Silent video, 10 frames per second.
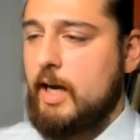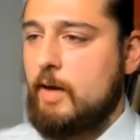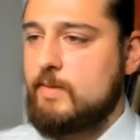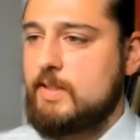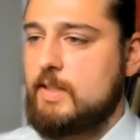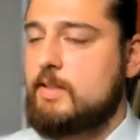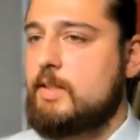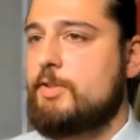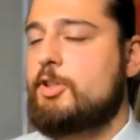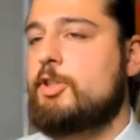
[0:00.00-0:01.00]
I was
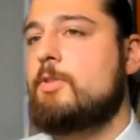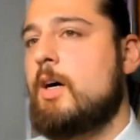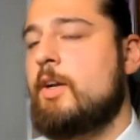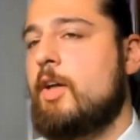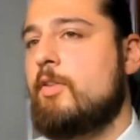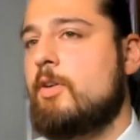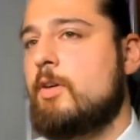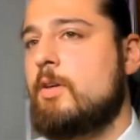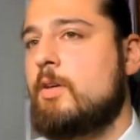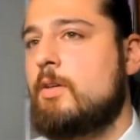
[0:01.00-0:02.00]
listening to
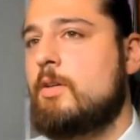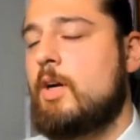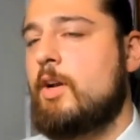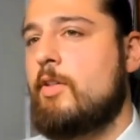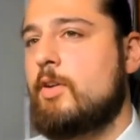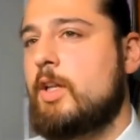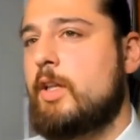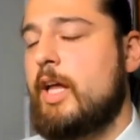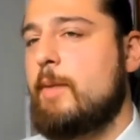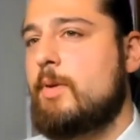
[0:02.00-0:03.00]
another another
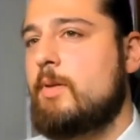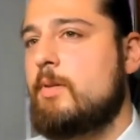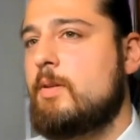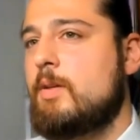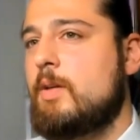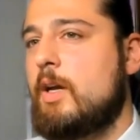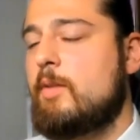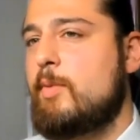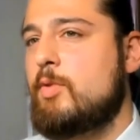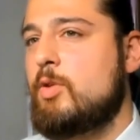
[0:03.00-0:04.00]
clip. I
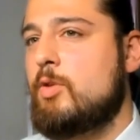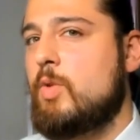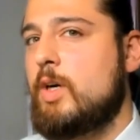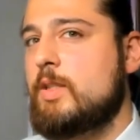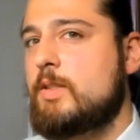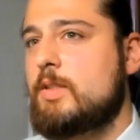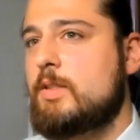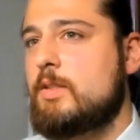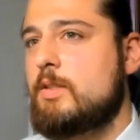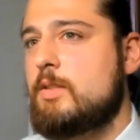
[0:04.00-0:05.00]
remember who it was.
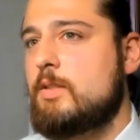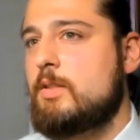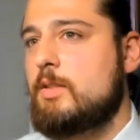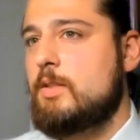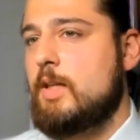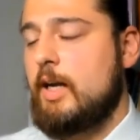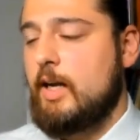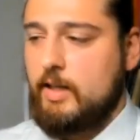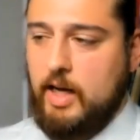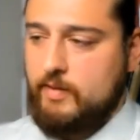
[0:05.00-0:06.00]

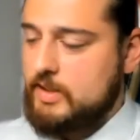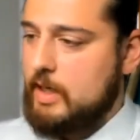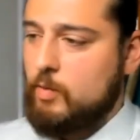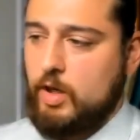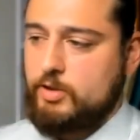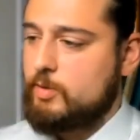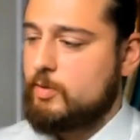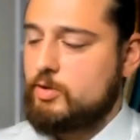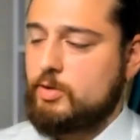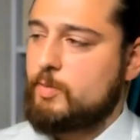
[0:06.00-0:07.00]
I obviously I watch too
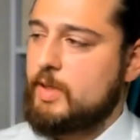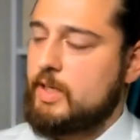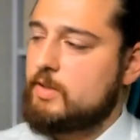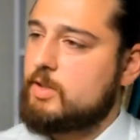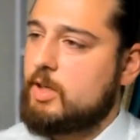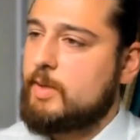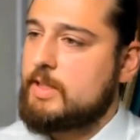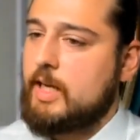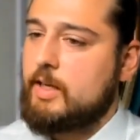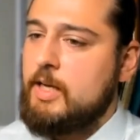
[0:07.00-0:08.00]
much social media. Sorry about
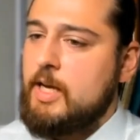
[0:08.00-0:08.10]
that.